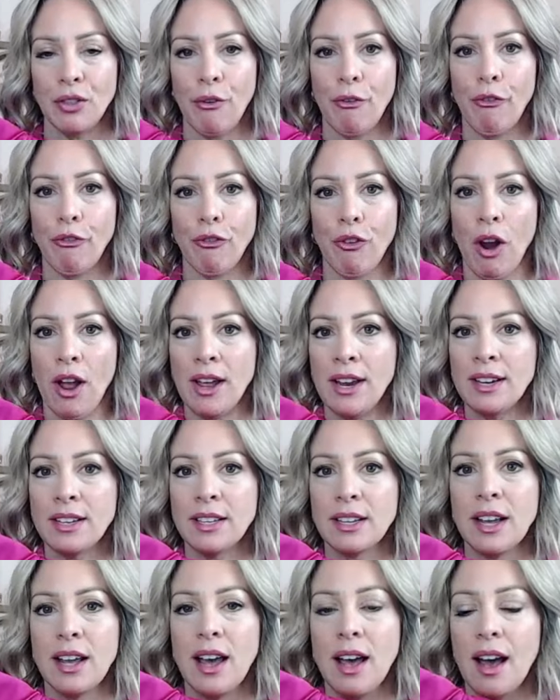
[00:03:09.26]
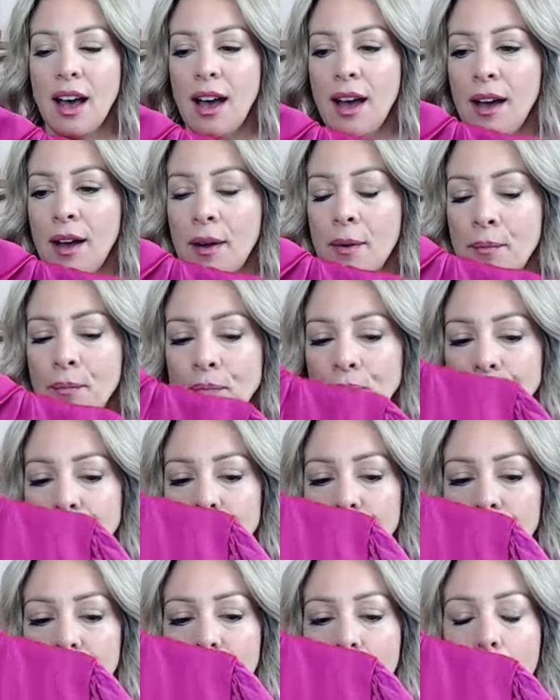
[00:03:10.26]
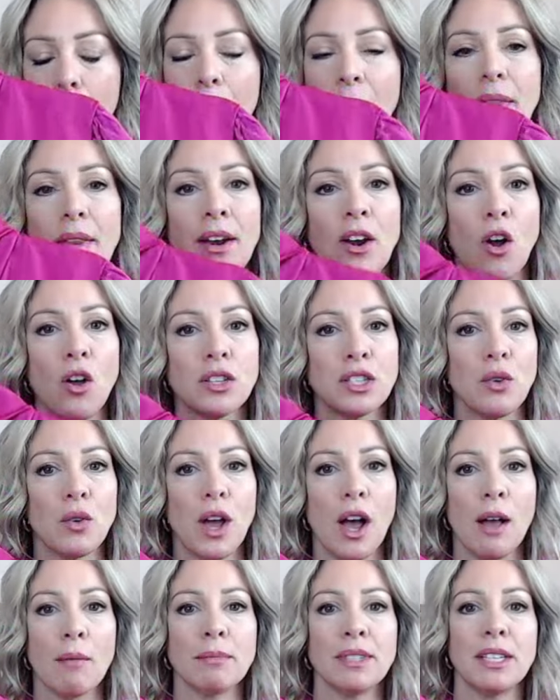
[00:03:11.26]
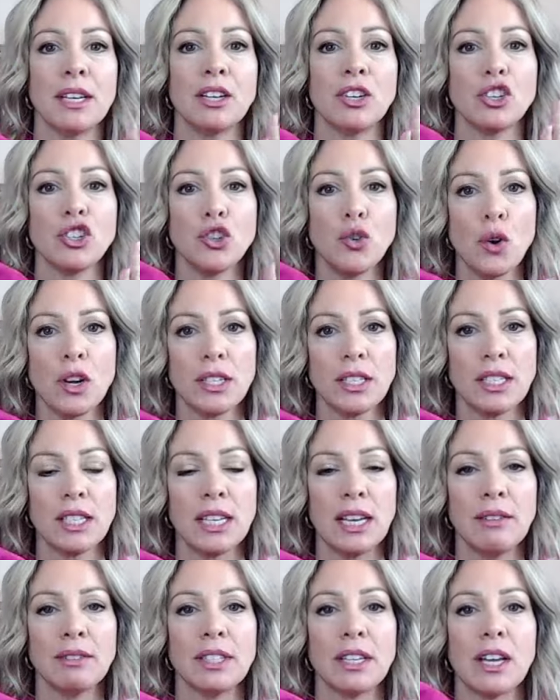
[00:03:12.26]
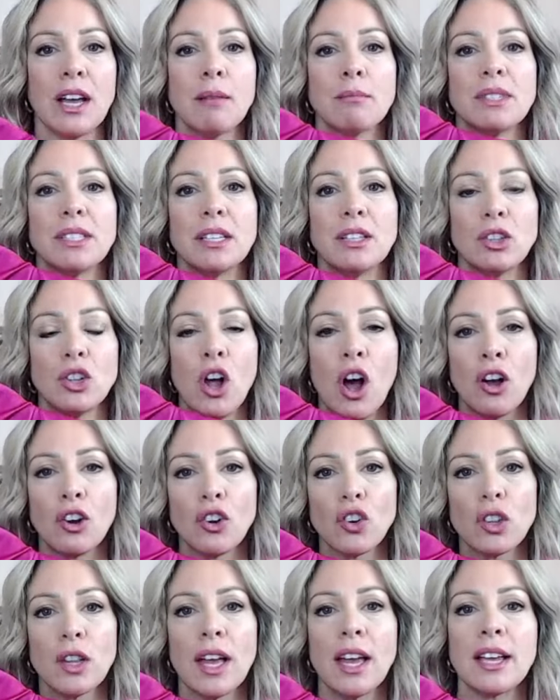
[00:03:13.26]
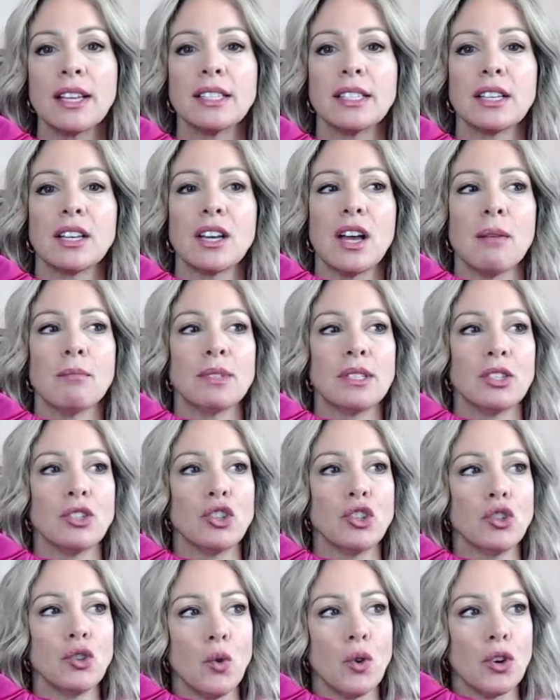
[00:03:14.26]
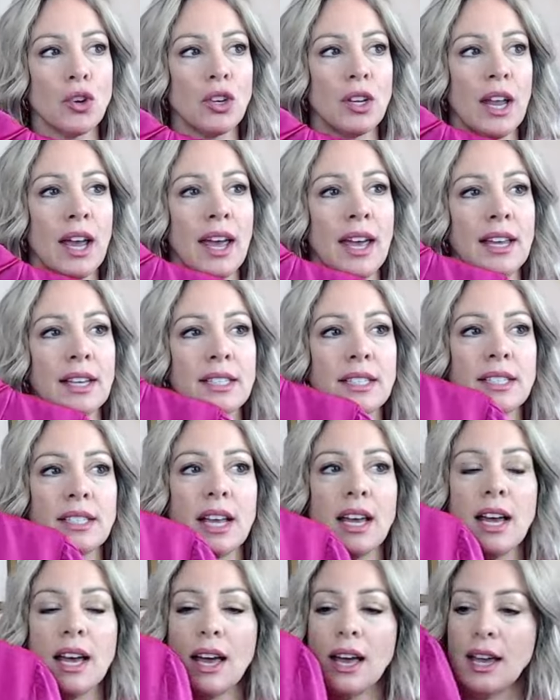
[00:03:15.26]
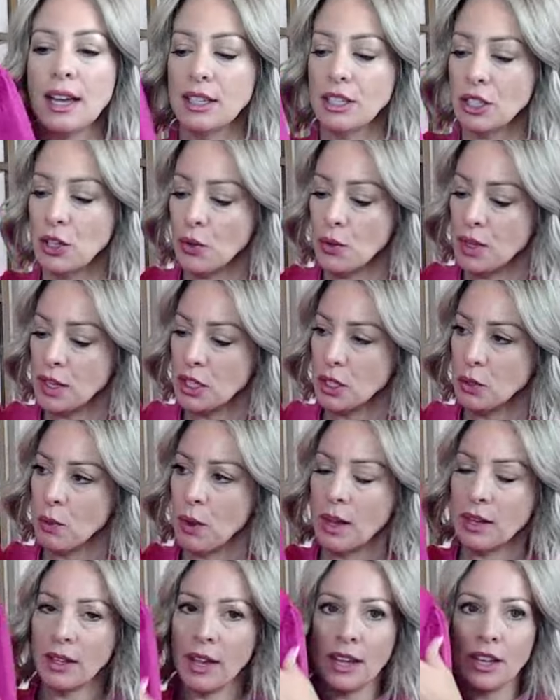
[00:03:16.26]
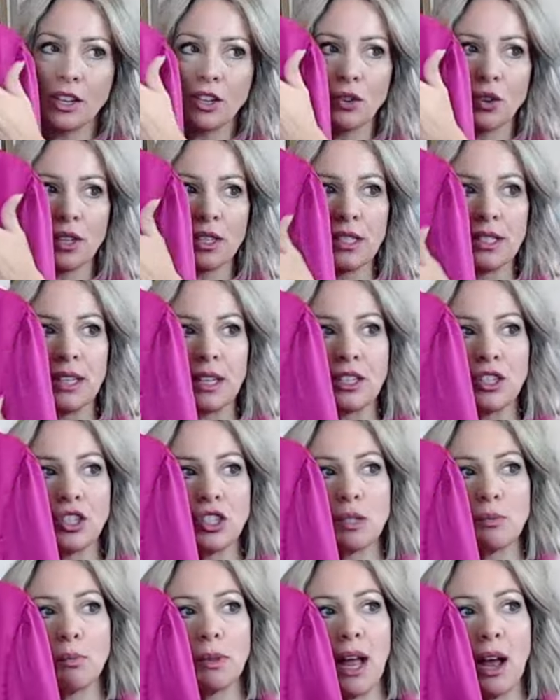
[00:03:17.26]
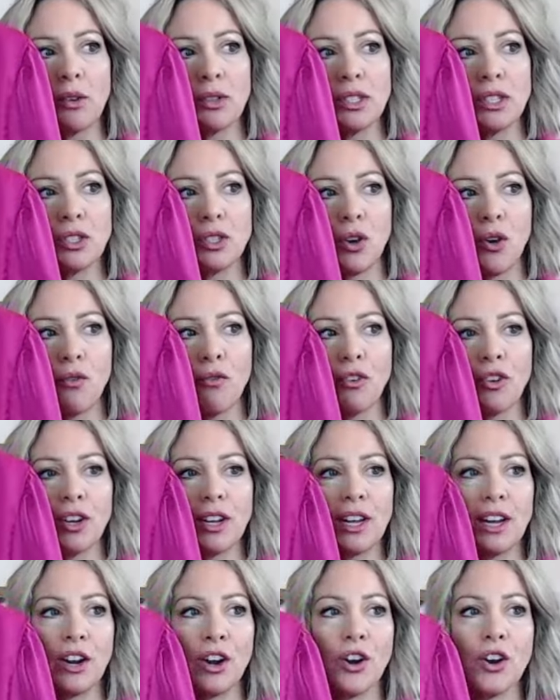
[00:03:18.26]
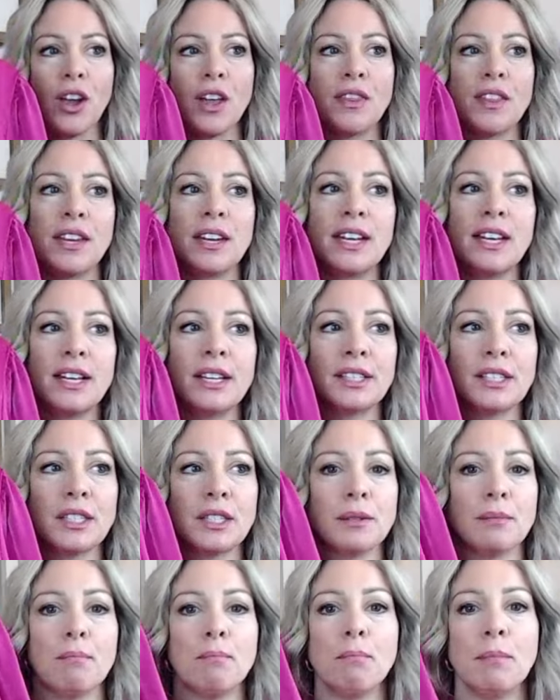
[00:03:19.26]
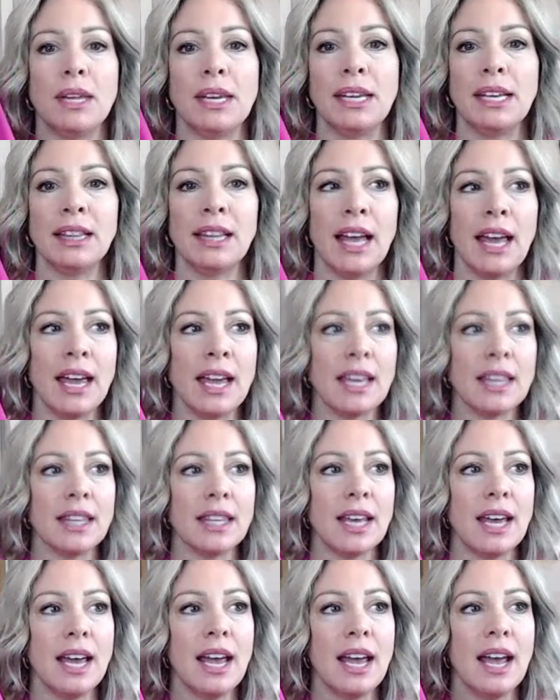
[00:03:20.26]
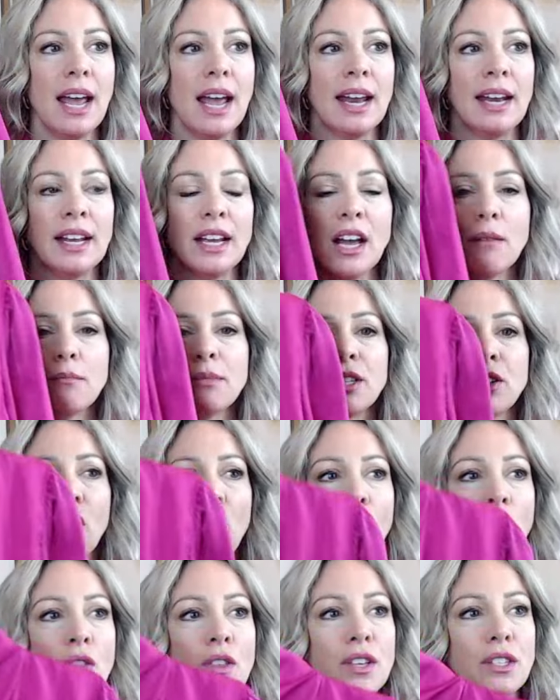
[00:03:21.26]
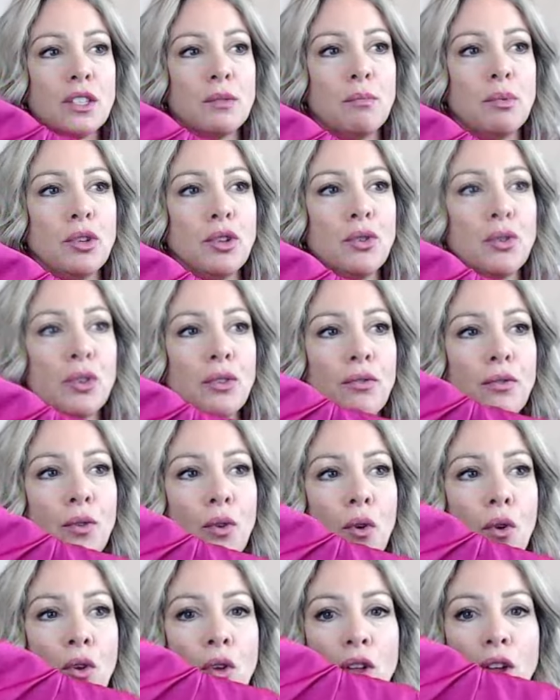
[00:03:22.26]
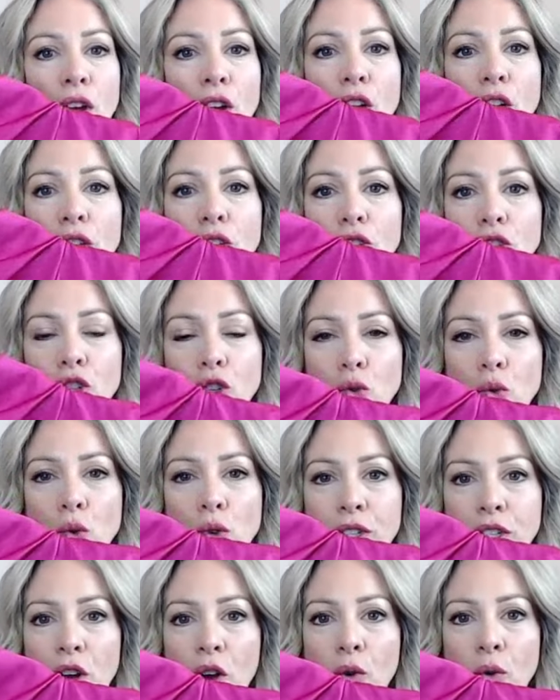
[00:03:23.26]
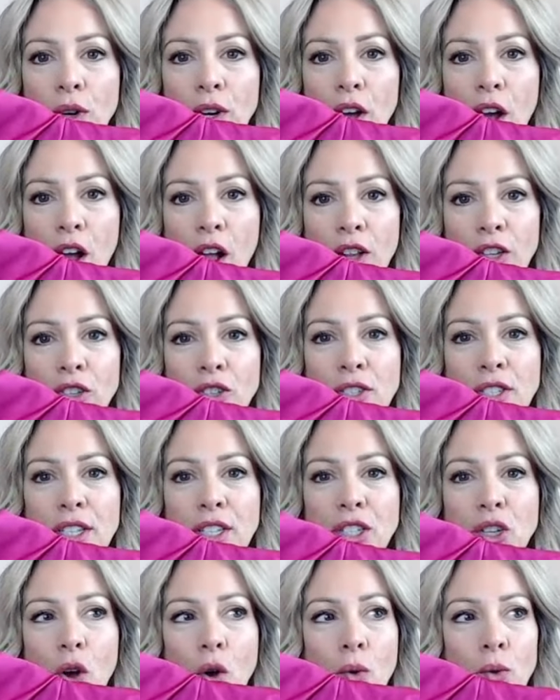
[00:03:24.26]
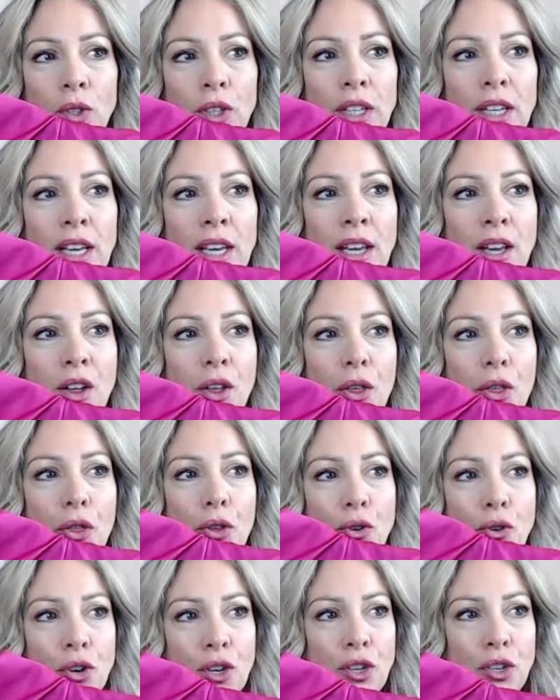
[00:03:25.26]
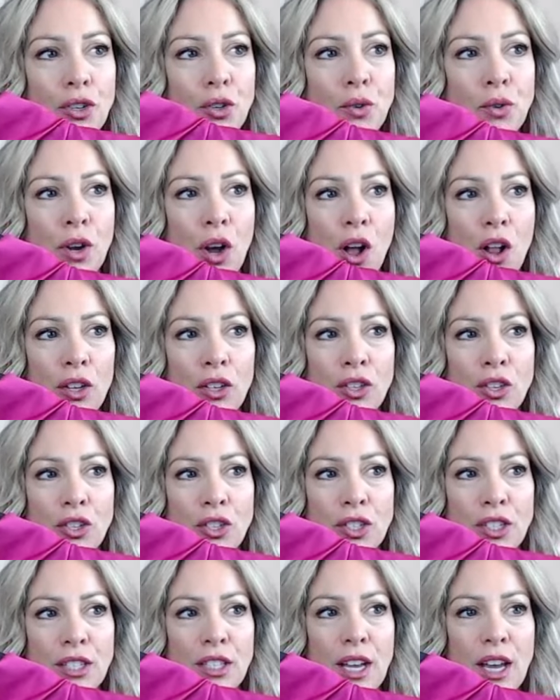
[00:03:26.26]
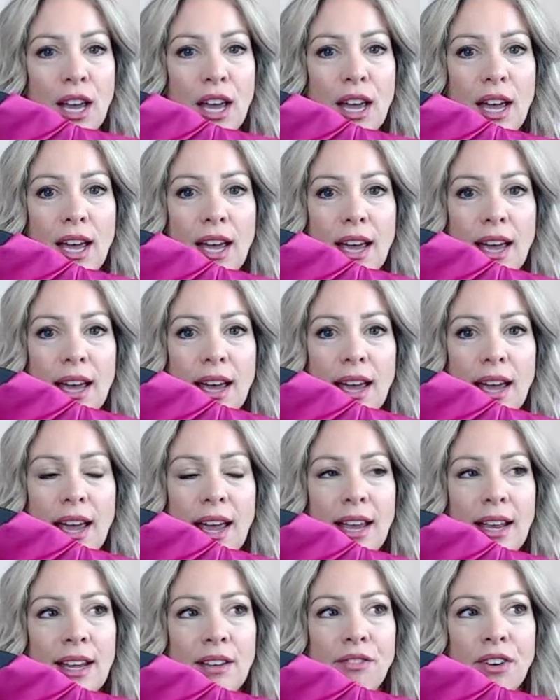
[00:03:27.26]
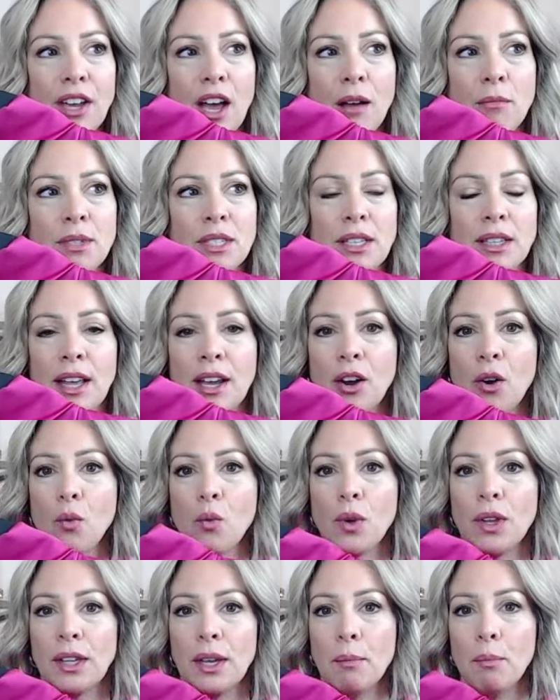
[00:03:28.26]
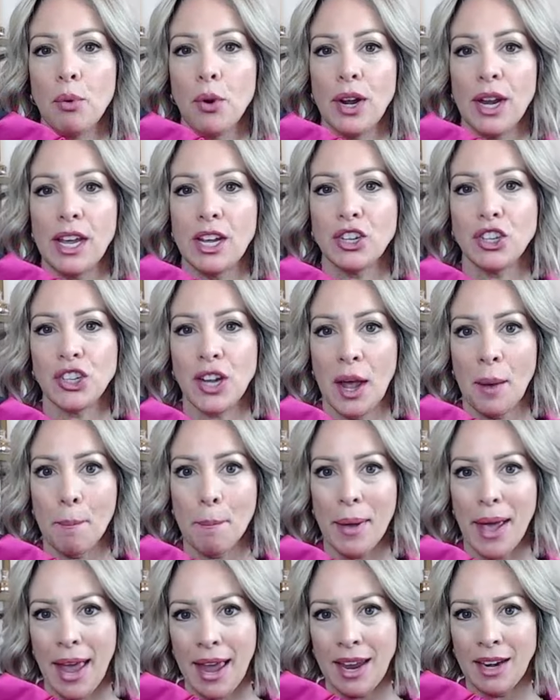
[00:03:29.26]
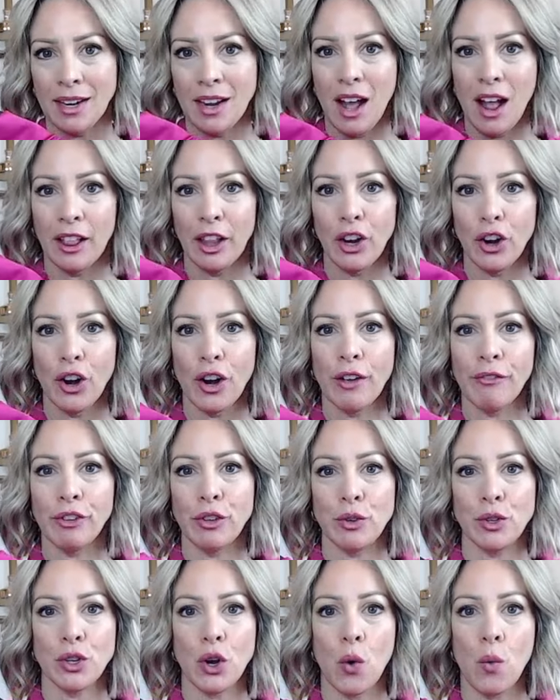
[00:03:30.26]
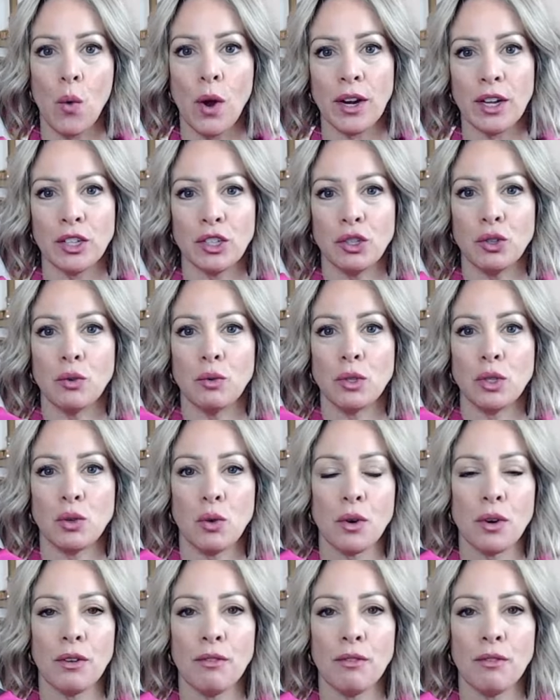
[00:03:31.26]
the front. But it also comes in short sleeves. It comes in longer lengths. It comes in shorter lengths. So this one, like you can see, it just blouses over here and then hits midi length. And it comes in all these beautiful jewel tone colors. It's only $32. It even comes in like a really pretty champagne color if you don't want to do sort